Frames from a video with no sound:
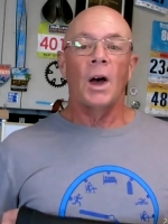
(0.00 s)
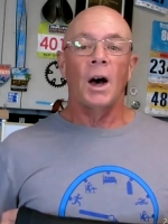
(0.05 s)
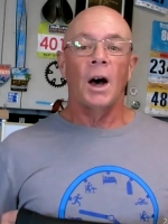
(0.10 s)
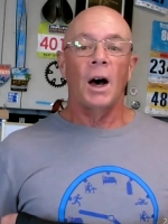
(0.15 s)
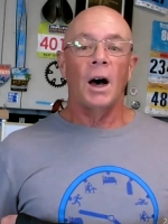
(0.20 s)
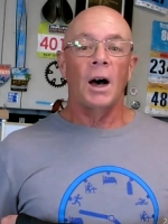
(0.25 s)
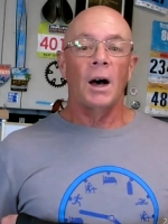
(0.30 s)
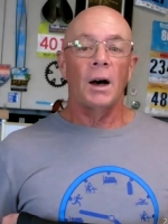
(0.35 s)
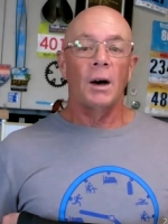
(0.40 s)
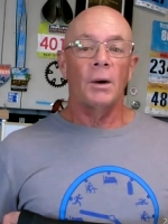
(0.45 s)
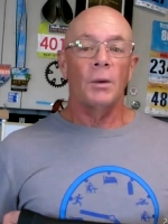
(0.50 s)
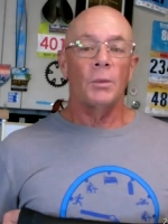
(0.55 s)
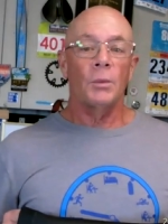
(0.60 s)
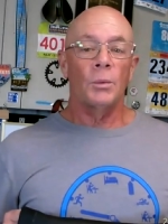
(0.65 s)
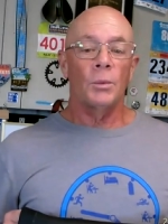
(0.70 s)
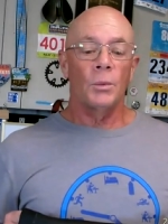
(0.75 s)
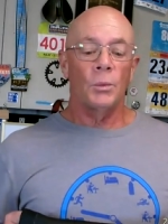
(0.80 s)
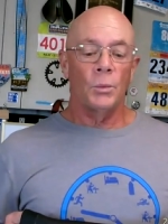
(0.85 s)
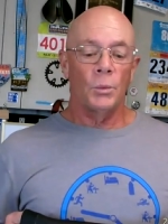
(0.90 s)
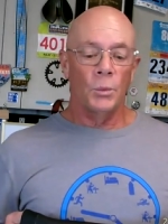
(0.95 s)
I'm
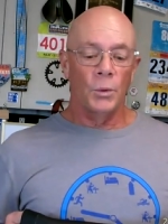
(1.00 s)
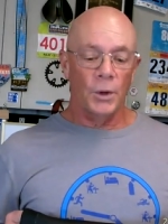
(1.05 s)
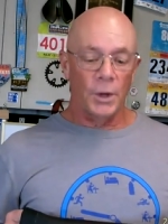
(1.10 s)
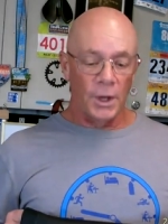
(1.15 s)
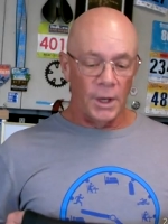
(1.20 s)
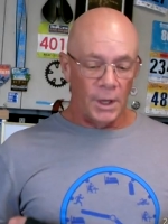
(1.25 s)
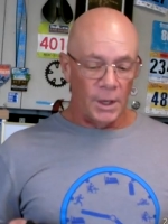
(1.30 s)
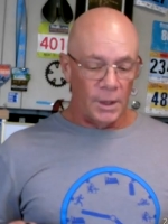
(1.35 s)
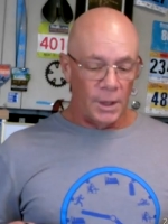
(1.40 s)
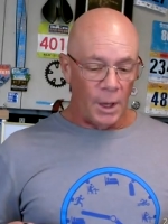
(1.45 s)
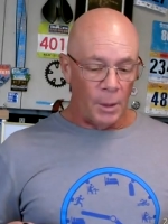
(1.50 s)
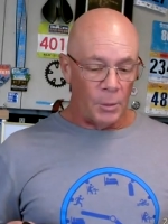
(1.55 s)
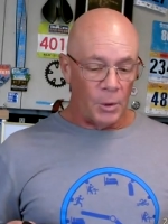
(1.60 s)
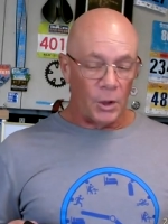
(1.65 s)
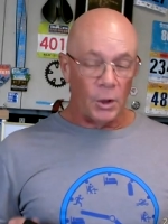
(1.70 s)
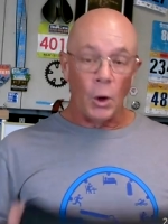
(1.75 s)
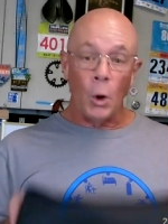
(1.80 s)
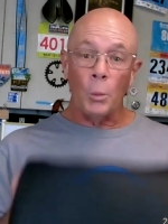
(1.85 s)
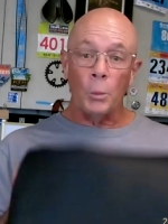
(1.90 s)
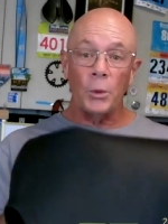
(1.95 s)
going
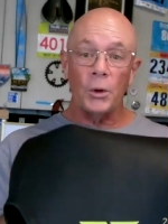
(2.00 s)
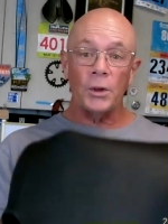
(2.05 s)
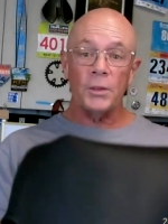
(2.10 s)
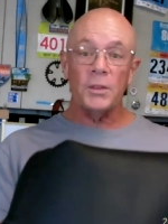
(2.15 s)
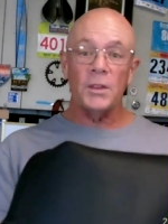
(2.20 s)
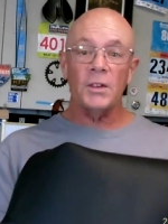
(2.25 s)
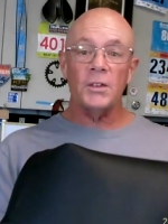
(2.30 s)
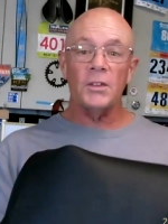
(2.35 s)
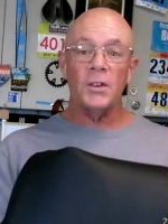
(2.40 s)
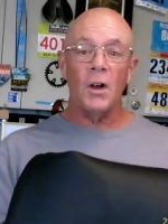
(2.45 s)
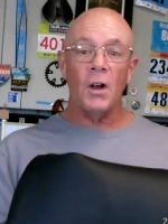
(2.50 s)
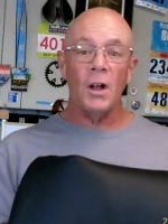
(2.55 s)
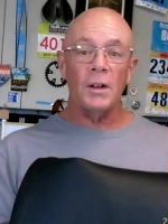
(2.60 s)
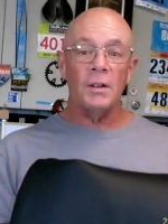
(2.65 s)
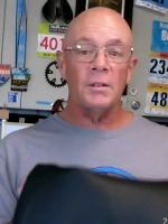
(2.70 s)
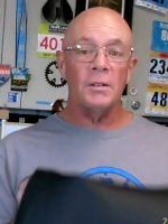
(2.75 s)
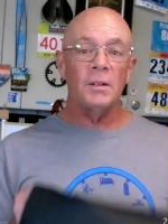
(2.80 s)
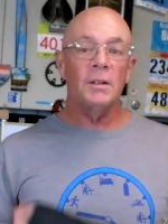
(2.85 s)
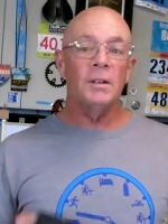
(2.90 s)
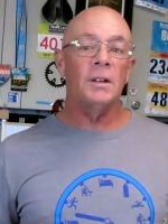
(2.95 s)
to go put this
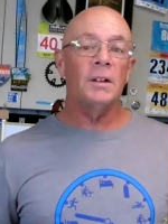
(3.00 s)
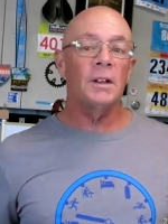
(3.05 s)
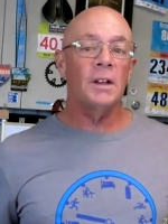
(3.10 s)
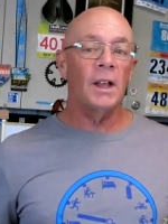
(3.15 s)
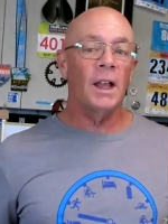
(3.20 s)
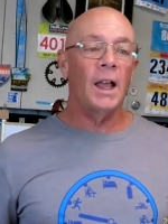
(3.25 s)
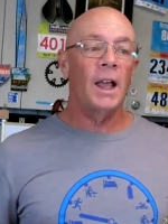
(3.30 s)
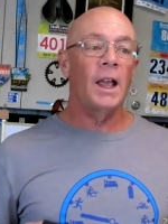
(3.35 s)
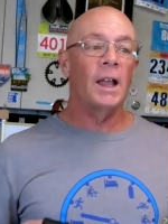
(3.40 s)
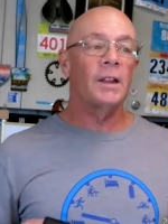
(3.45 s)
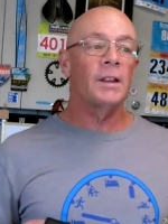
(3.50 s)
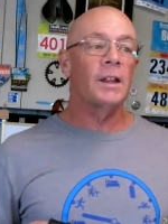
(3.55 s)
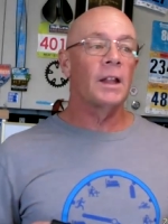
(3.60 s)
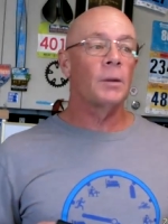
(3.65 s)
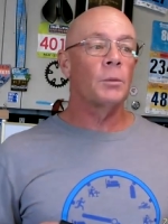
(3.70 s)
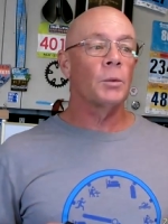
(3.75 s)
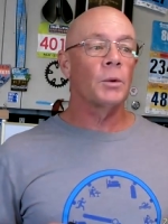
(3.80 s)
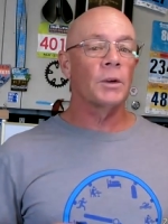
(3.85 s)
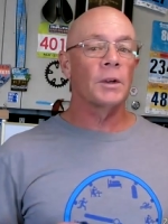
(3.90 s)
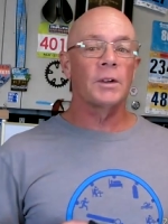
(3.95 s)
on, and
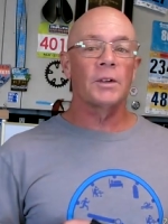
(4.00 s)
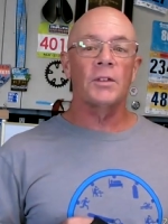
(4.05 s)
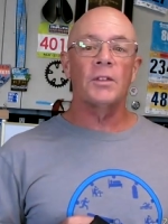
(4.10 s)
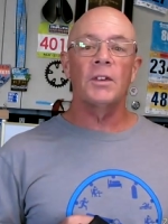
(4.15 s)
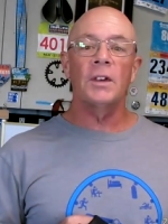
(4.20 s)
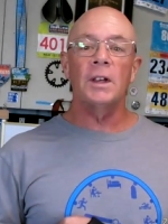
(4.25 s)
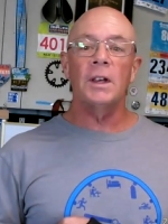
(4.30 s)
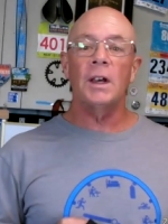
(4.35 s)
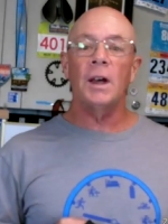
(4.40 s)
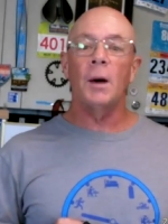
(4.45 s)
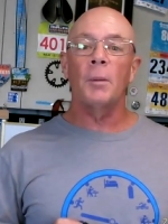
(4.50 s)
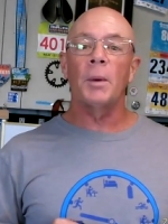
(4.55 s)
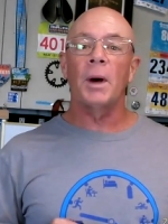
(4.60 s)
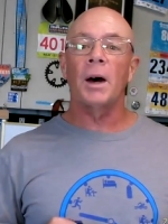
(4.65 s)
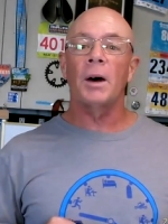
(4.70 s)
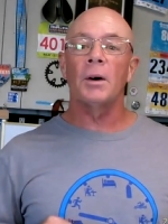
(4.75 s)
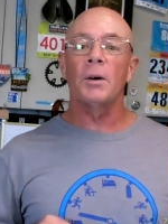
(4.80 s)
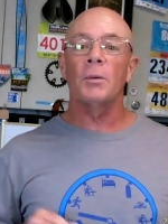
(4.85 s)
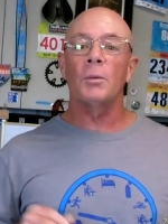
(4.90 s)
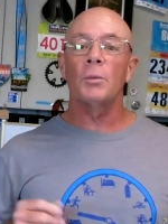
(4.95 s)
then we're going to see
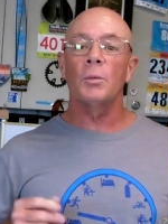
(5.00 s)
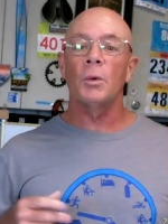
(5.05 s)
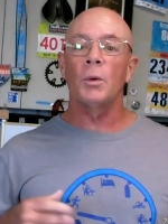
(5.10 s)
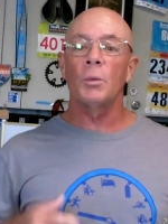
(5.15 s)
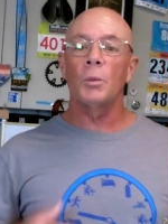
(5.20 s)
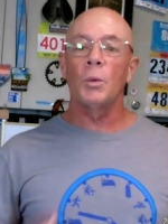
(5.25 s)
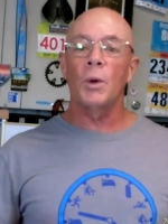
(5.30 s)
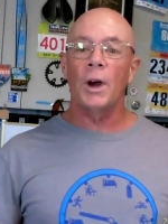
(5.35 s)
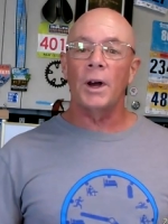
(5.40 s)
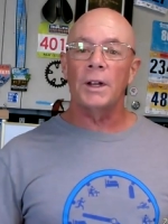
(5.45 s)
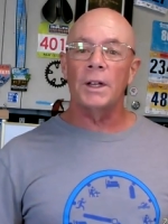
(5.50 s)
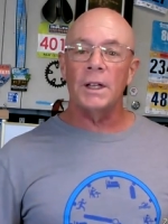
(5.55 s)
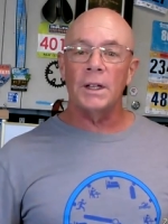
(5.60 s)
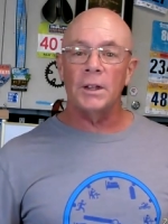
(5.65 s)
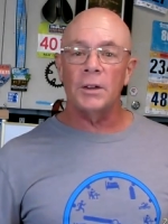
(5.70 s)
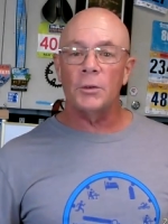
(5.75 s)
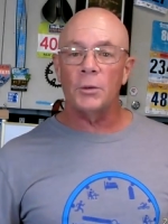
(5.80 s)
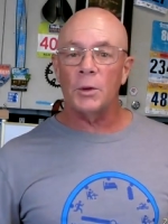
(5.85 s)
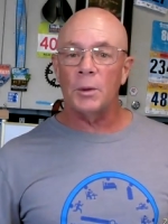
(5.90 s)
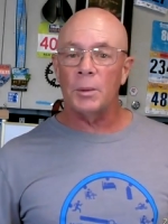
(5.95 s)
about where I
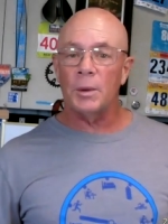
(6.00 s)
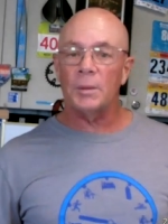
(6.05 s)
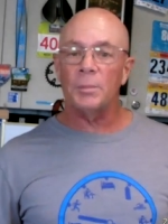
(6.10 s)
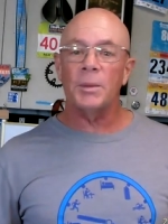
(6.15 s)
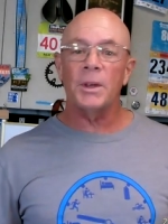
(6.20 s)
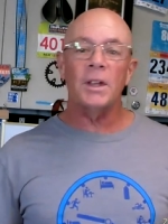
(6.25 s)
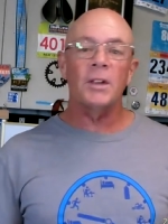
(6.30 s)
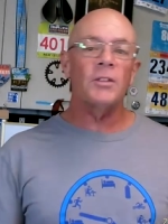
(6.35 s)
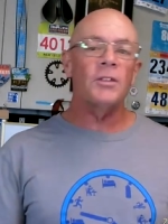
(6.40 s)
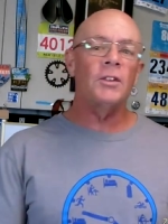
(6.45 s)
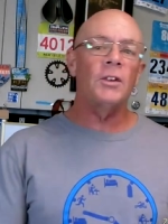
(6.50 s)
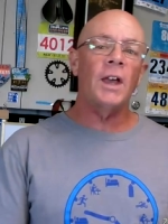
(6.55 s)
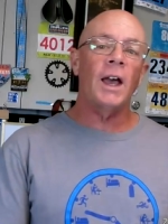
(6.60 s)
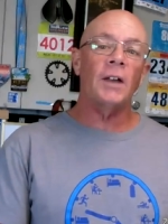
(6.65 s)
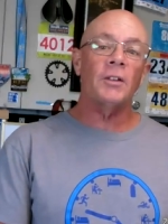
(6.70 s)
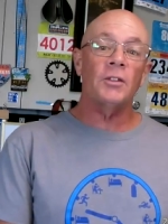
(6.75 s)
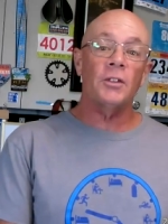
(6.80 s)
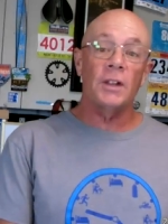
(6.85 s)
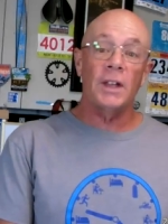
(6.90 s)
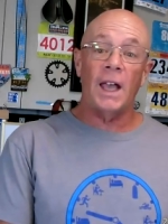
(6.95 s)
need to trim it, because you
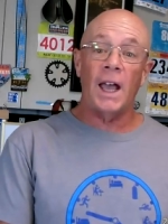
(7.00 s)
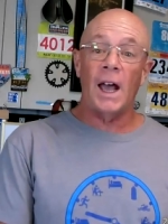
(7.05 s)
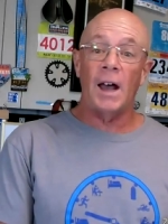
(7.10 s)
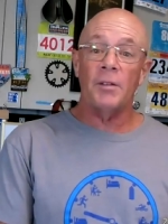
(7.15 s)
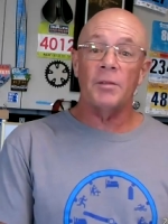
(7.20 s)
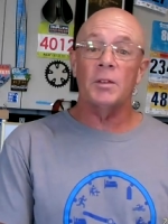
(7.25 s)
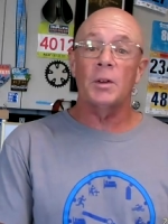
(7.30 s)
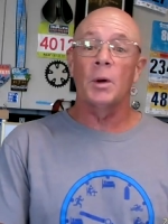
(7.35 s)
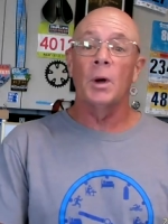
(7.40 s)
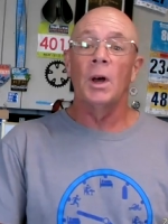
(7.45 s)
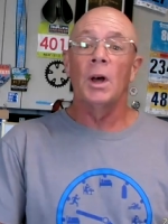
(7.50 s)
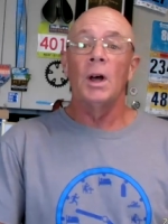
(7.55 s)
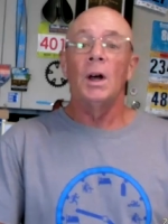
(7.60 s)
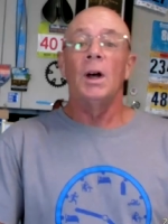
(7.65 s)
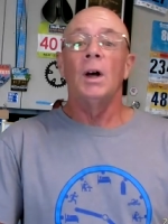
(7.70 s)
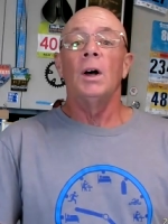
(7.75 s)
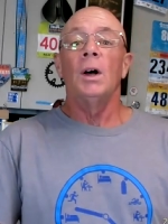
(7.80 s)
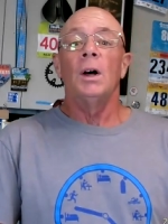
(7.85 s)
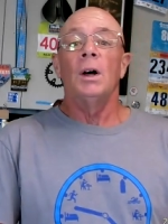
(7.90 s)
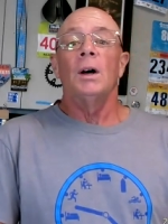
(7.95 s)
actually have to
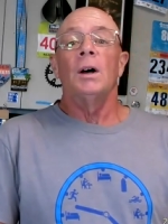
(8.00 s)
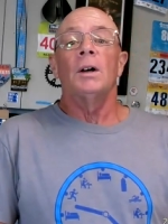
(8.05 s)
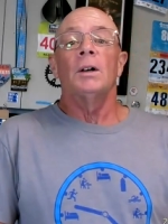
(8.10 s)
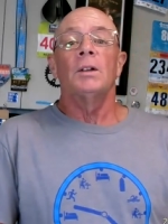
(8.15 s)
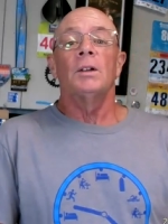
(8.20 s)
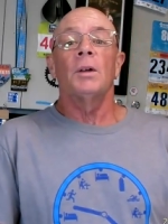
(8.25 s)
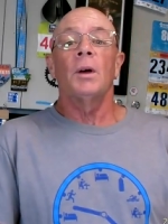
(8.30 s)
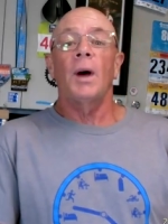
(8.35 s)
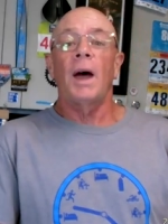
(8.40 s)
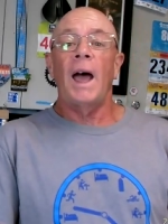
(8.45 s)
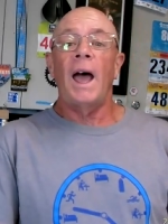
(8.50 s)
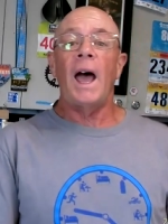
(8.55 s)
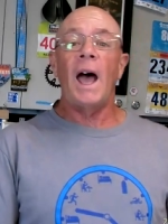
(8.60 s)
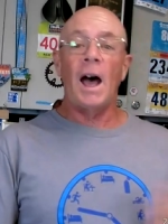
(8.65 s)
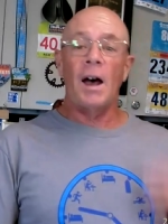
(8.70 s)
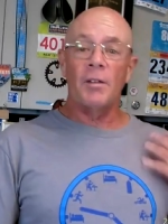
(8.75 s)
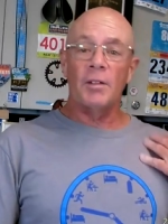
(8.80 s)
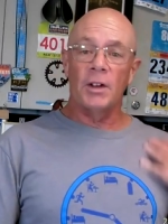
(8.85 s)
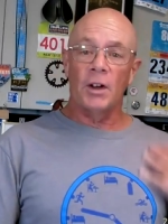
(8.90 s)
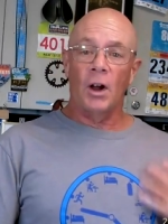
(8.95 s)

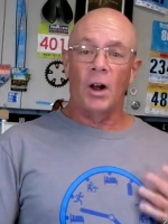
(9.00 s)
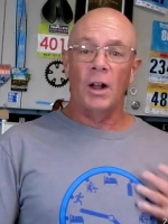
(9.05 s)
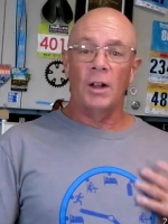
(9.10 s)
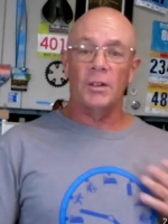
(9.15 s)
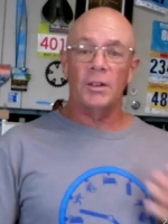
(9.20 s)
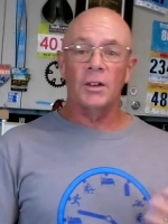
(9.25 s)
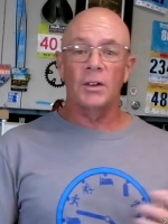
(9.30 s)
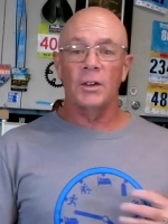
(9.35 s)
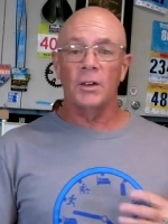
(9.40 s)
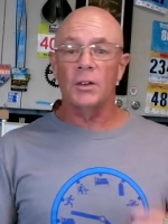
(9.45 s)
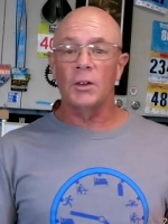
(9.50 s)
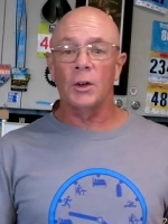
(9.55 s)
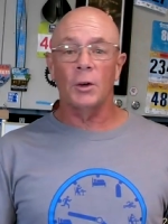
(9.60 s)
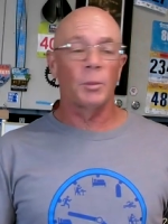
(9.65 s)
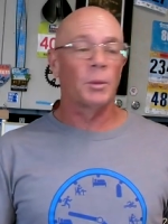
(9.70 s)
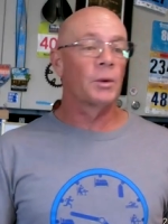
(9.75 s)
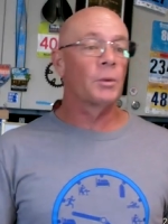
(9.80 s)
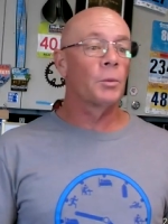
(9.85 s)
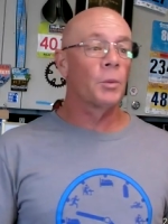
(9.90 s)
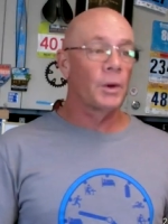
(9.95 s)
have it on to
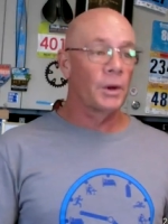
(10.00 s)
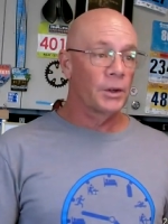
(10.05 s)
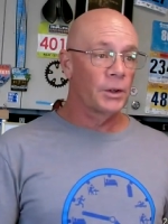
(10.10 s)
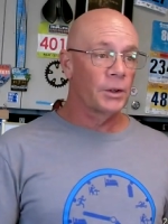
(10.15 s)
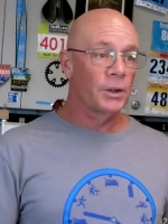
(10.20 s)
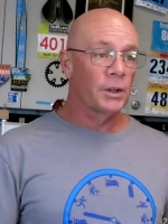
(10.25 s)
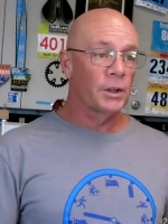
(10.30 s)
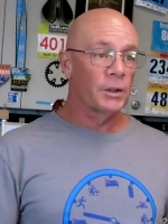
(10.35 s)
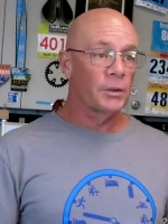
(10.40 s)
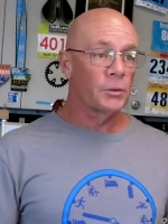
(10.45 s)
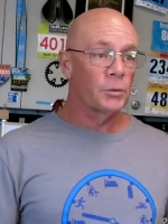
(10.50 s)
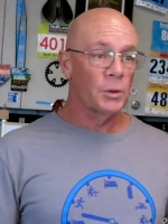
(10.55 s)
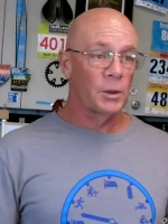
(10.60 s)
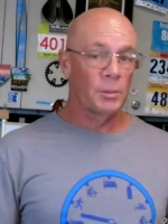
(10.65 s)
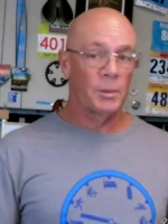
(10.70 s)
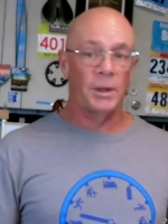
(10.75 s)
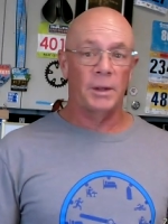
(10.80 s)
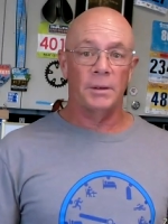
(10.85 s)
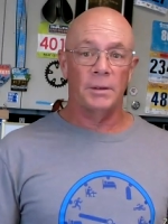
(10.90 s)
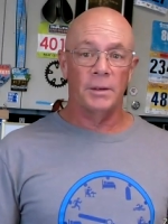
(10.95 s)
determine where you're going to
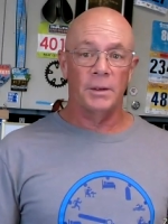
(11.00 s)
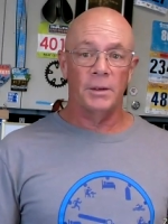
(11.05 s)
trim it.